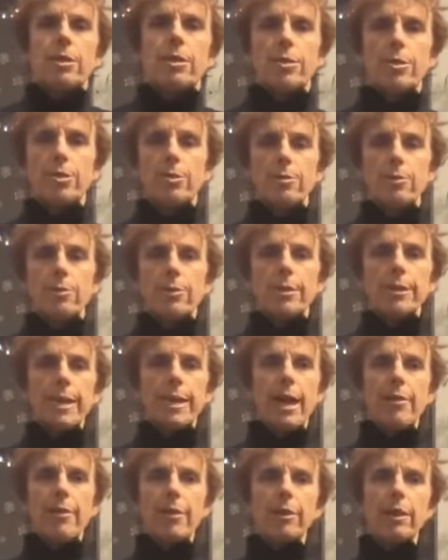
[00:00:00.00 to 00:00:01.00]
So
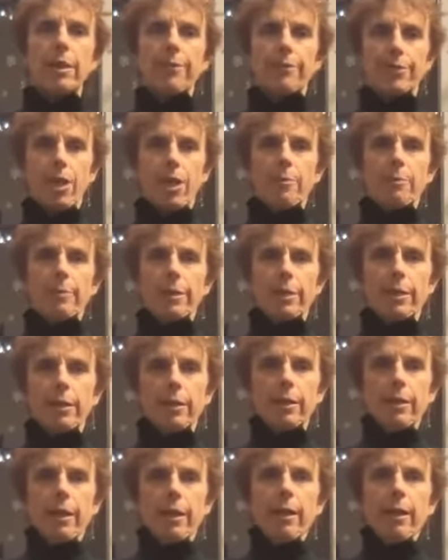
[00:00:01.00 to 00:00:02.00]
now the left arm,
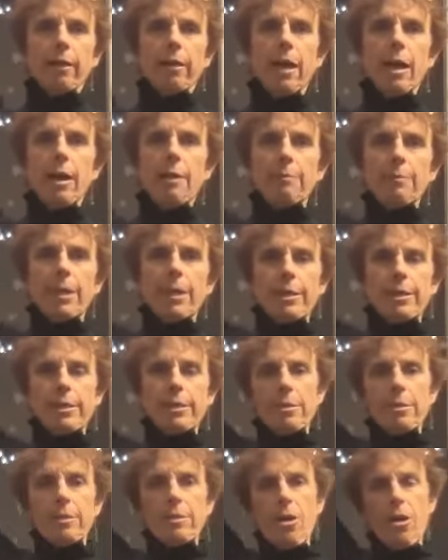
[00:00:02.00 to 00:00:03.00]
inhale up nice
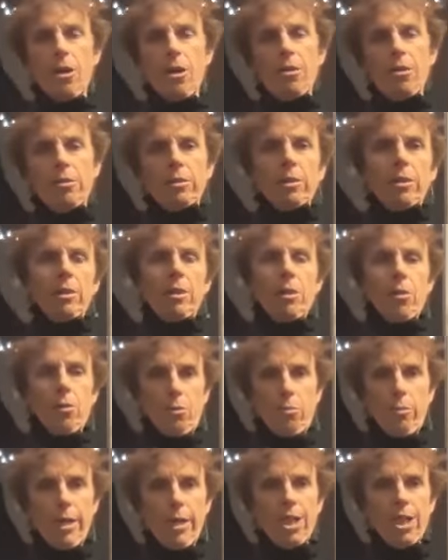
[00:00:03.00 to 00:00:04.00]
and tall,
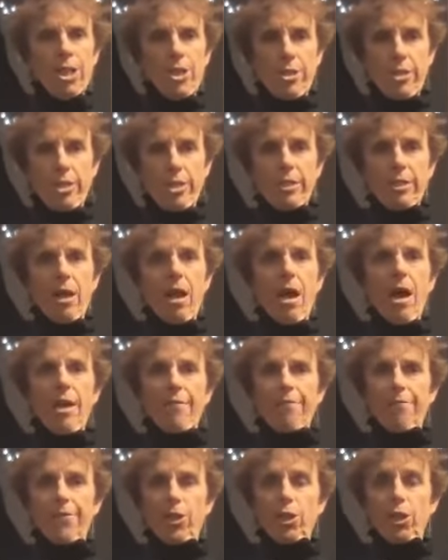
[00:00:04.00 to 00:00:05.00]
reach to the
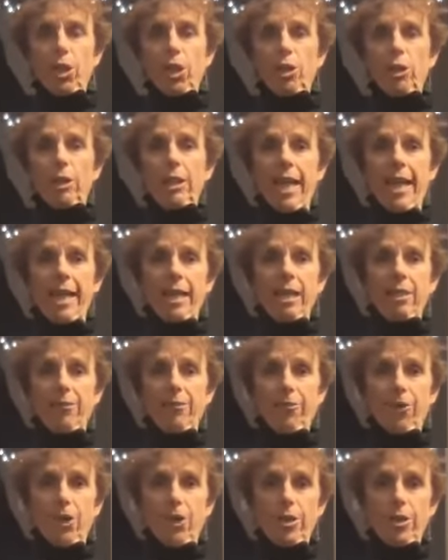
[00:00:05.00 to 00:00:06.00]
sky, feel your length
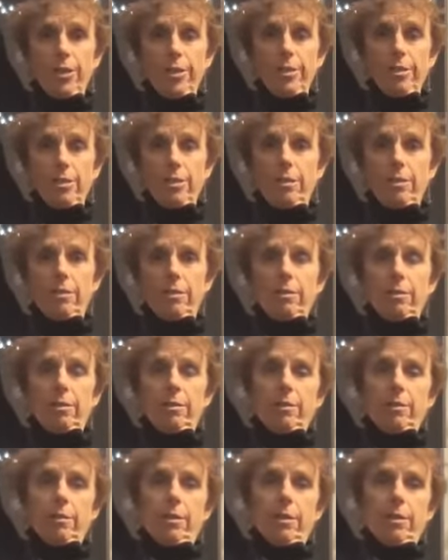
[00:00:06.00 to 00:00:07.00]
first.
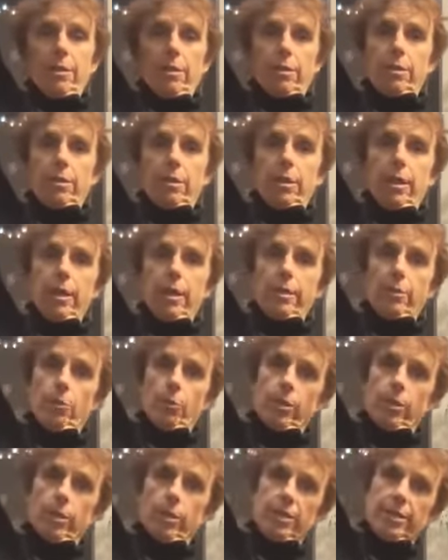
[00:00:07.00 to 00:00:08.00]
Good, and then
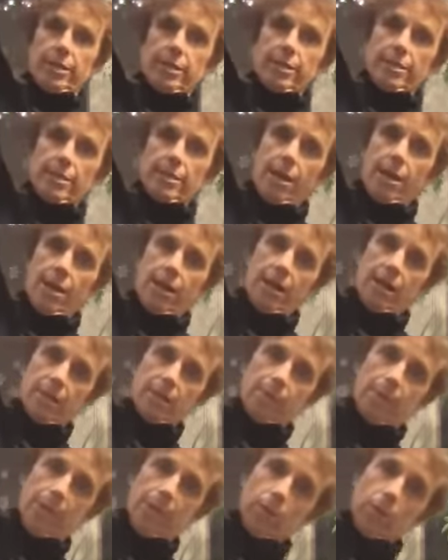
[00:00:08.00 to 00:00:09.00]
we're gonna
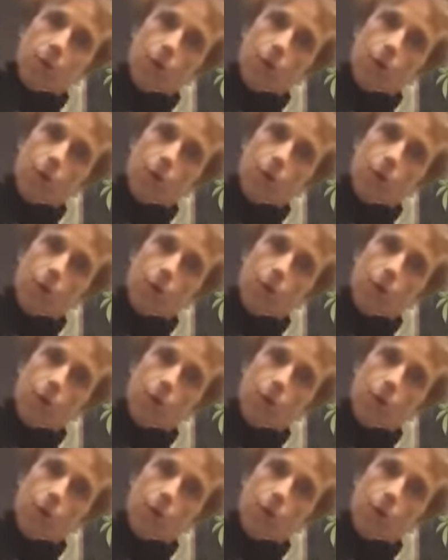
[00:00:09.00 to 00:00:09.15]
side bend